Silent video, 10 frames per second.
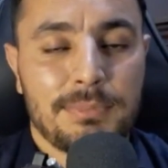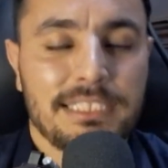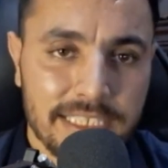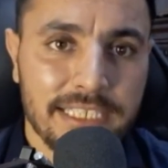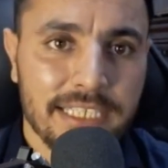
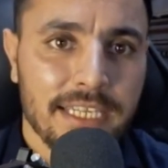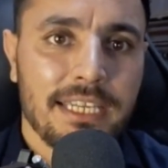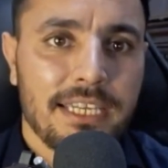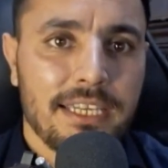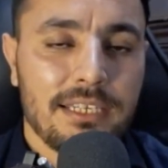basically
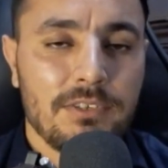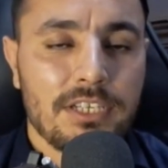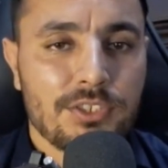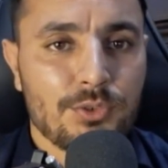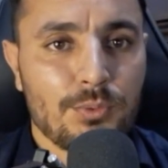an
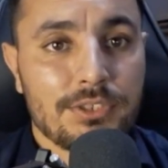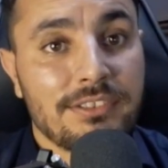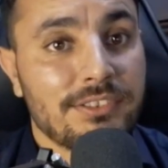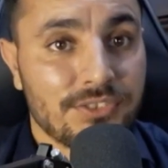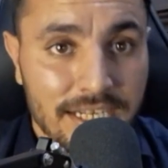invitation towards
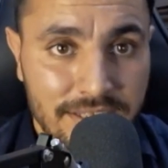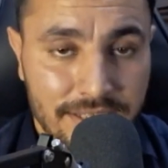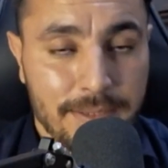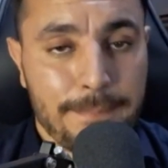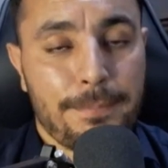understanding,